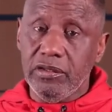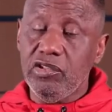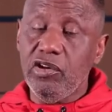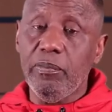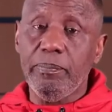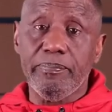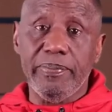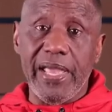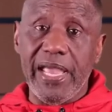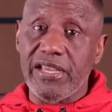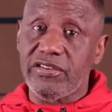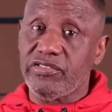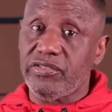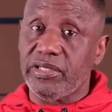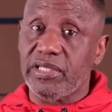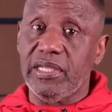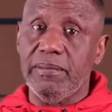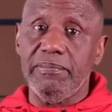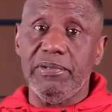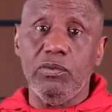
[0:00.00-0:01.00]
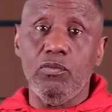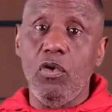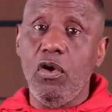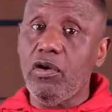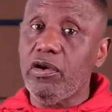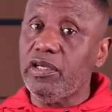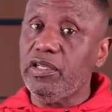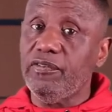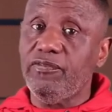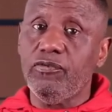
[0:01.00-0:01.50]
your pastor can be
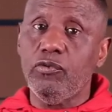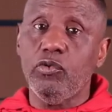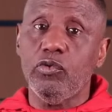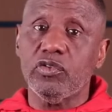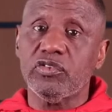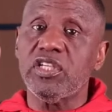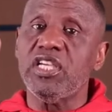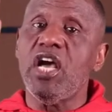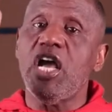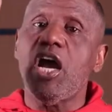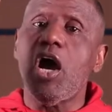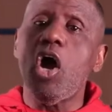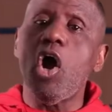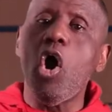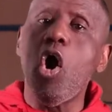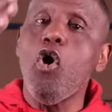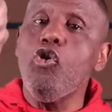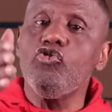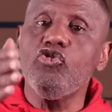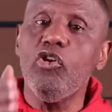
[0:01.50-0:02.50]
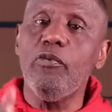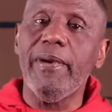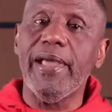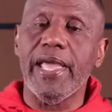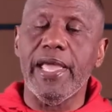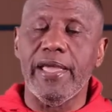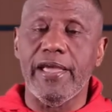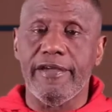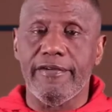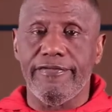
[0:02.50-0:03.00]
walking the floors on your
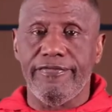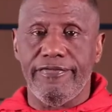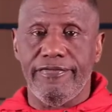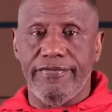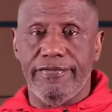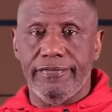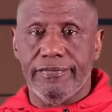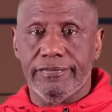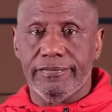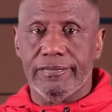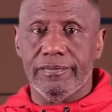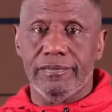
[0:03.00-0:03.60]
behalf,